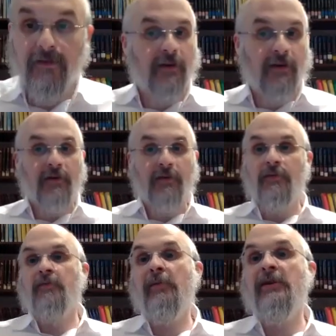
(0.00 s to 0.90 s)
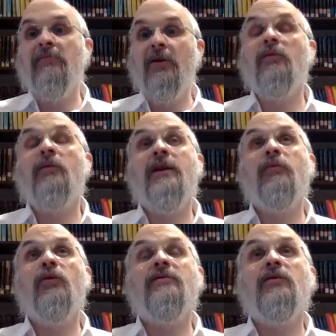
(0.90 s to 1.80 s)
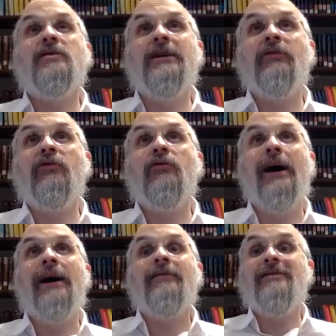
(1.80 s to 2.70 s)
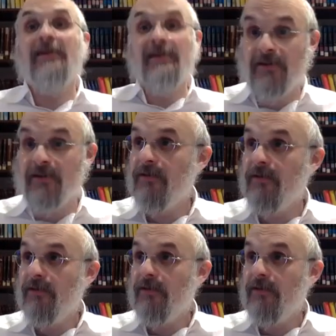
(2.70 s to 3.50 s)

probably the most, whenever we cite to Arizal Siddur,